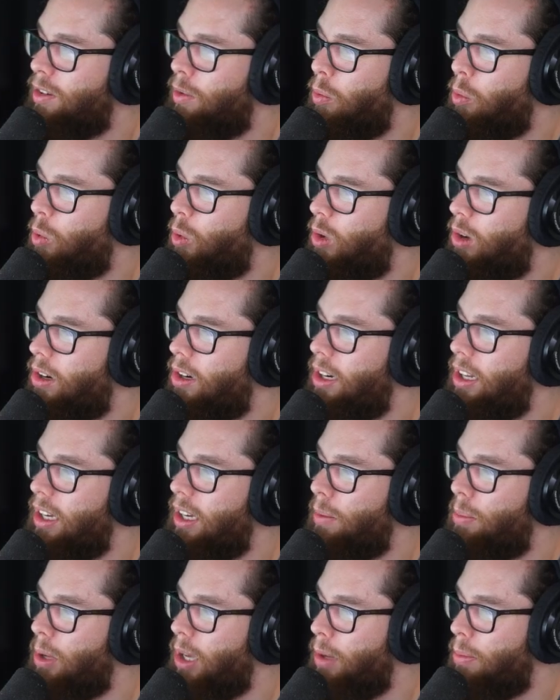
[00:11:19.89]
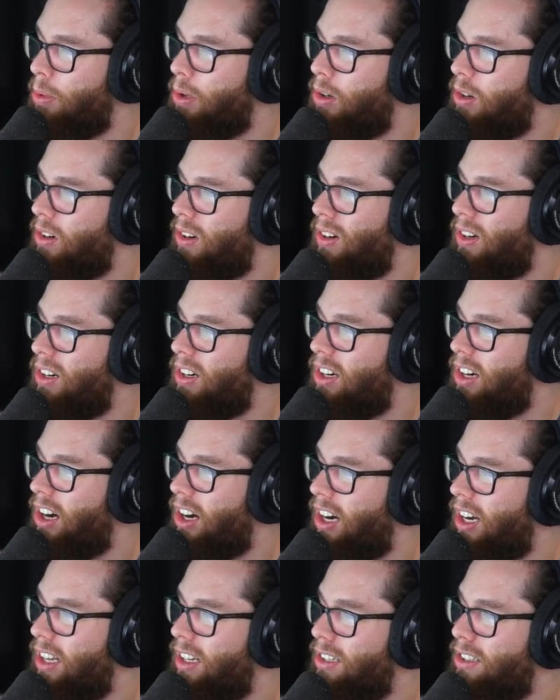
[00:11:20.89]
warning people
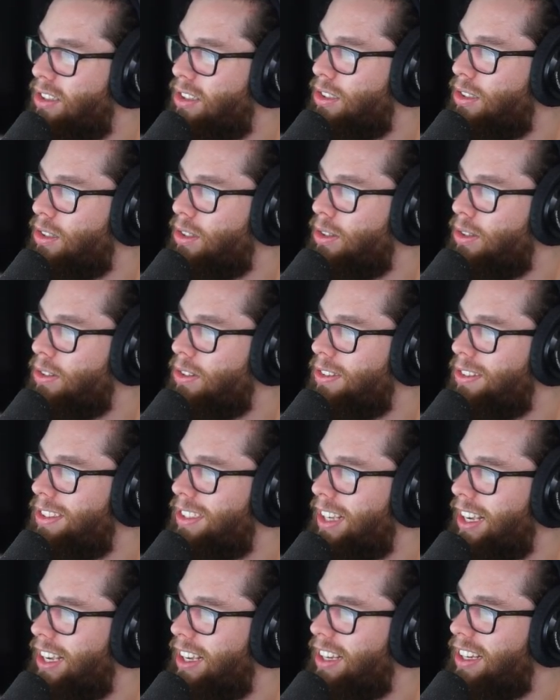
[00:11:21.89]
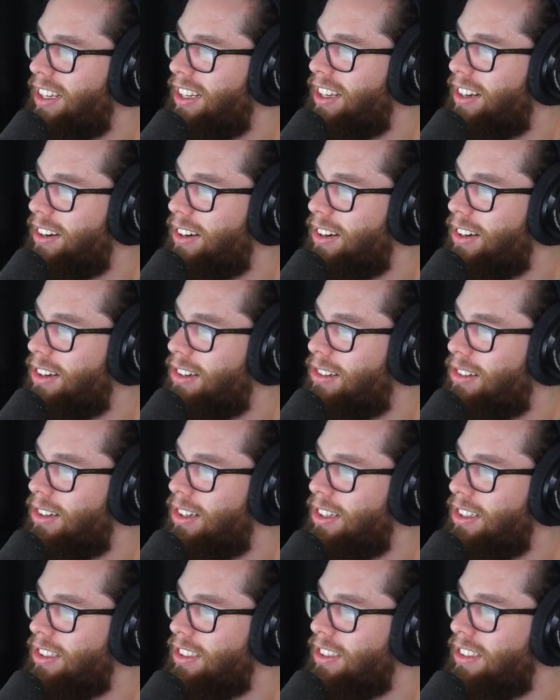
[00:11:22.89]
not to take her
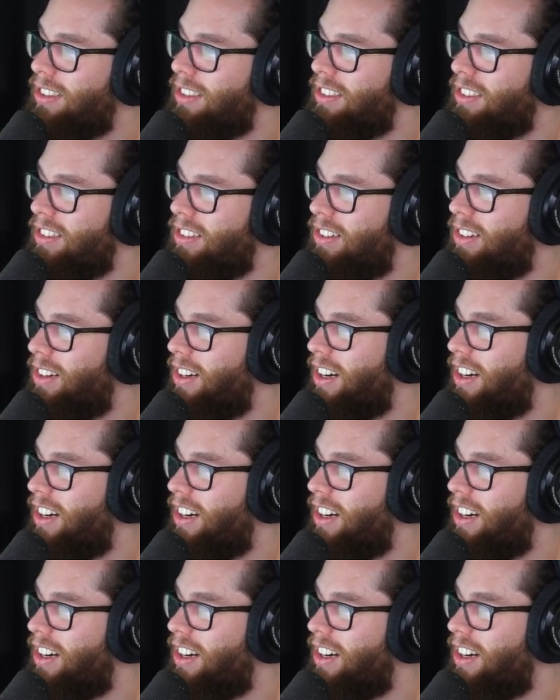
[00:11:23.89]
course or